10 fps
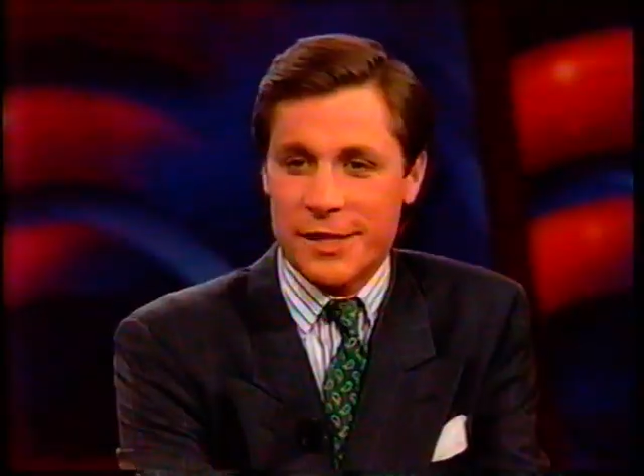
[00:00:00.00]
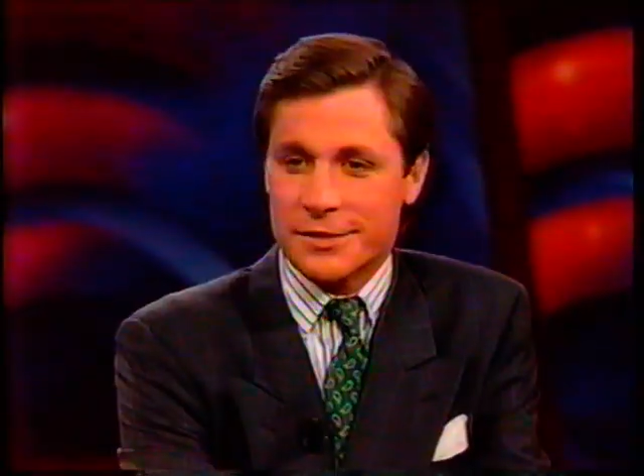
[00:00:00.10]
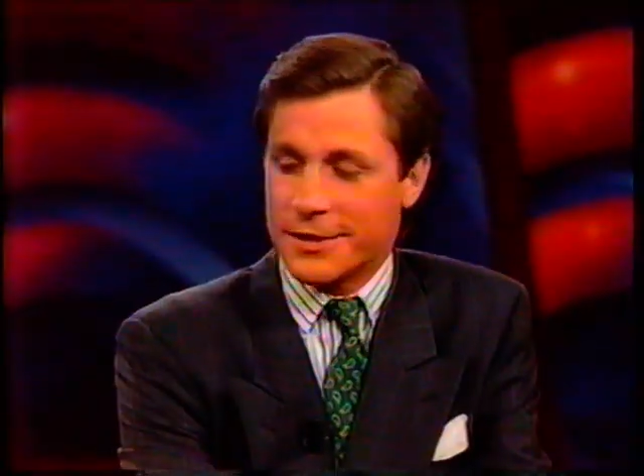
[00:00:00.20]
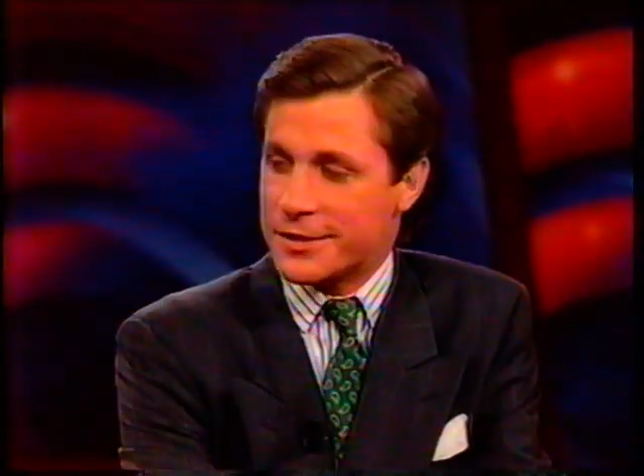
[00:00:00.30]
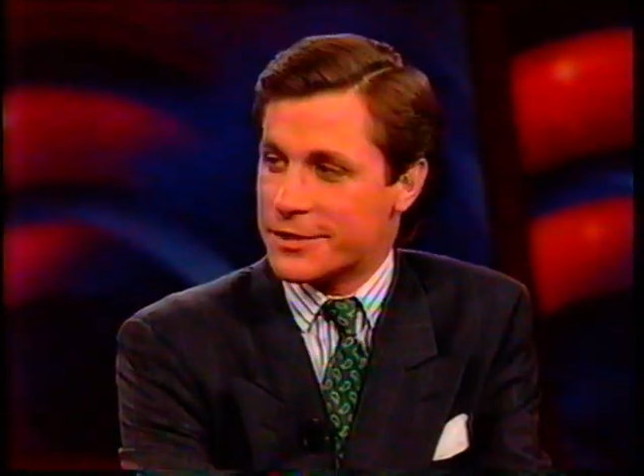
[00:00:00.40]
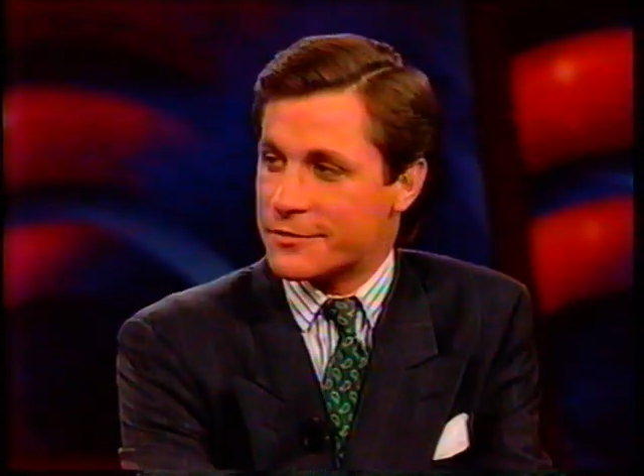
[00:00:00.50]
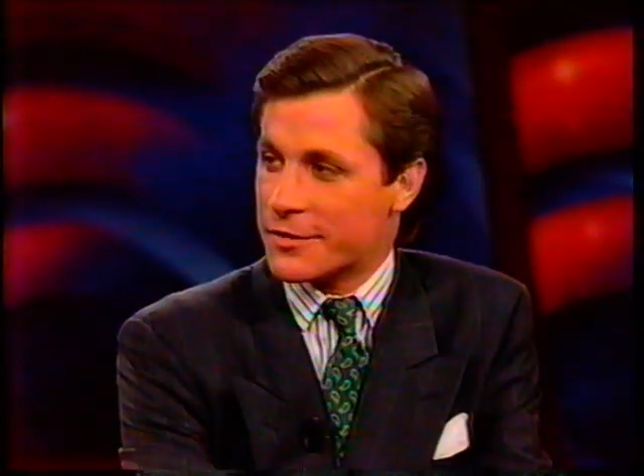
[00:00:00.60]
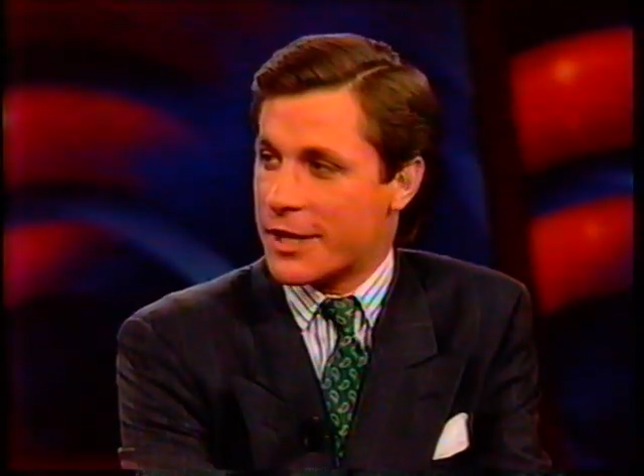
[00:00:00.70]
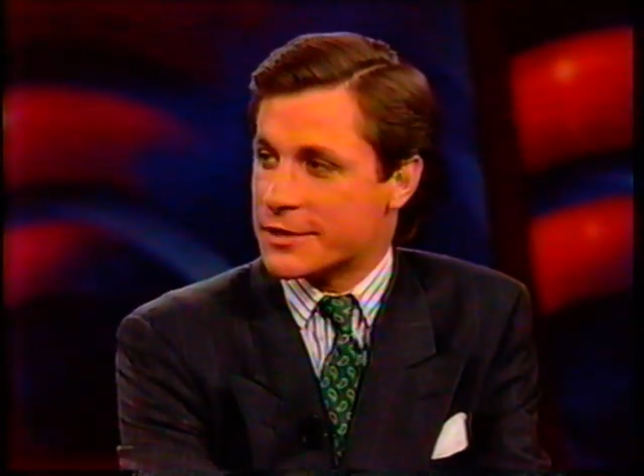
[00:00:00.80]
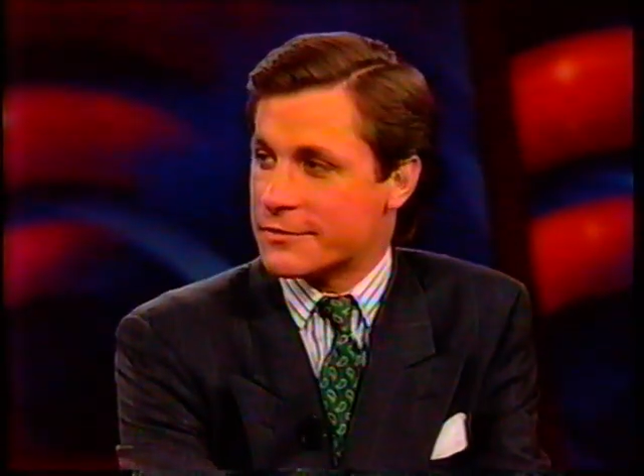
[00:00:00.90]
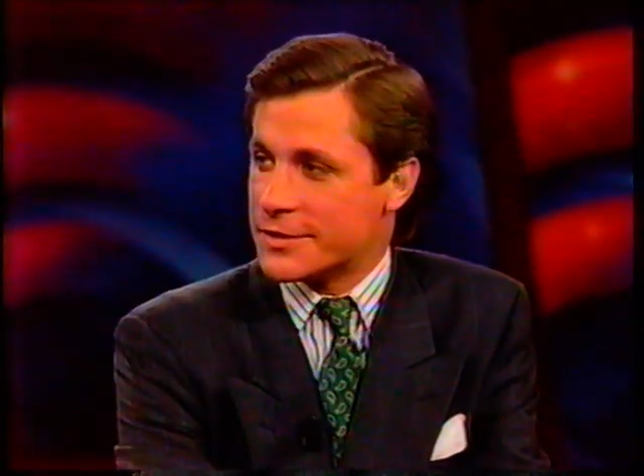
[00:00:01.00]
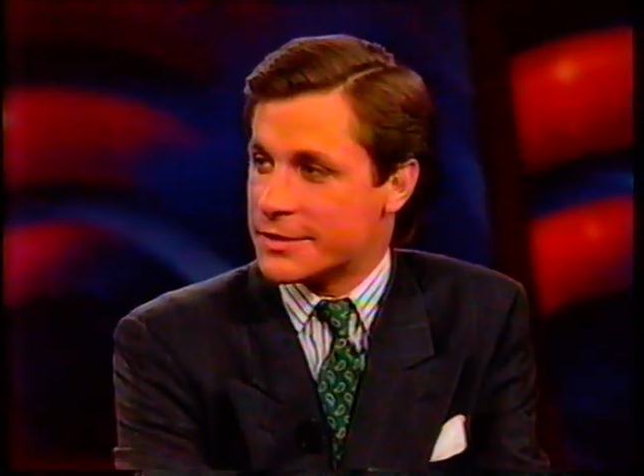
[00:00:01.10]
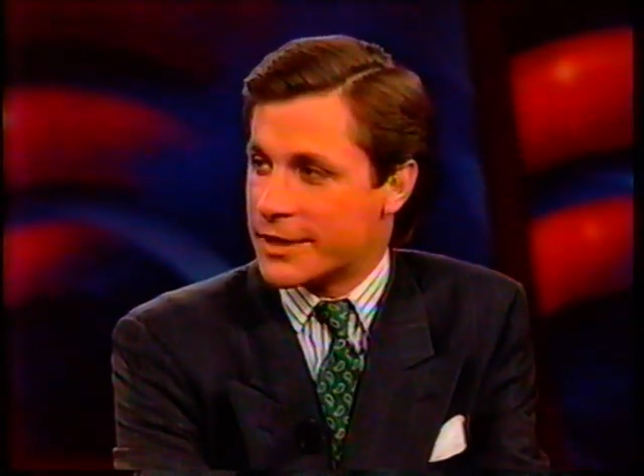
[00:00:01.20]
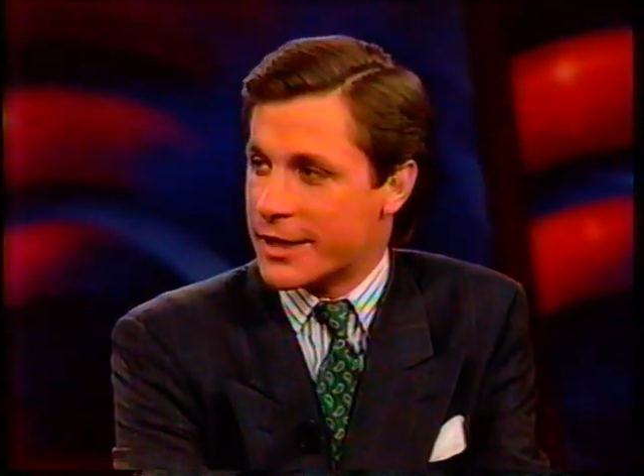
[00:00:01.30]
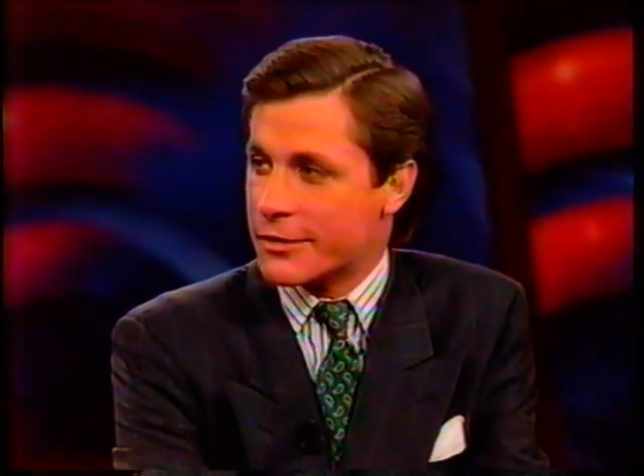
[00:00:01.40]
translate to this philosophy
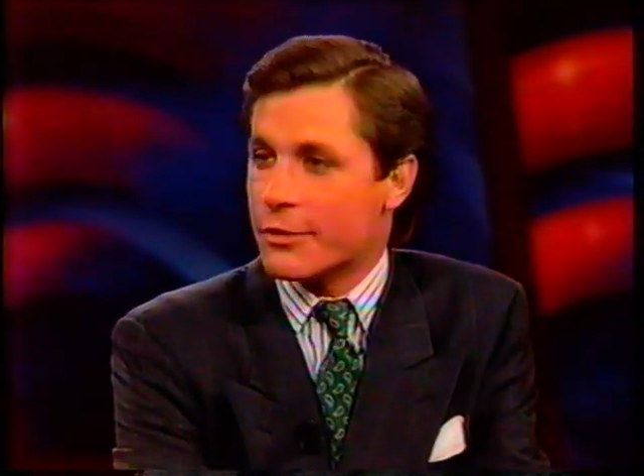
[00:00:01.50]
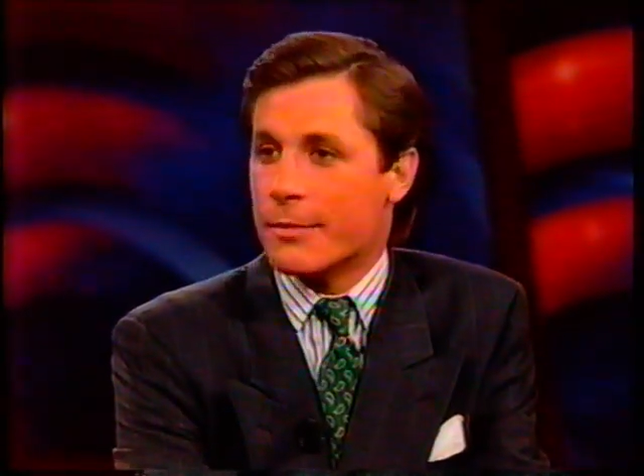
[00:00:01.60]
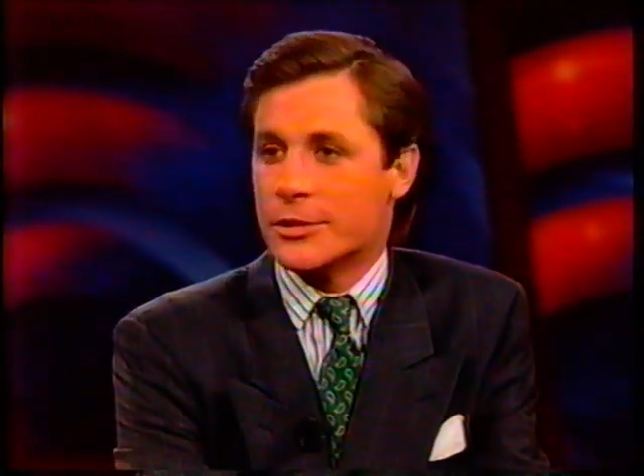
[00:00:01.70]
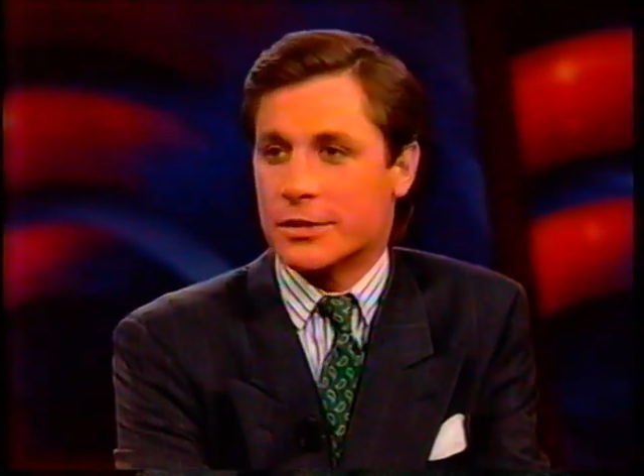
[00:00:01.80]
today. I don't know how much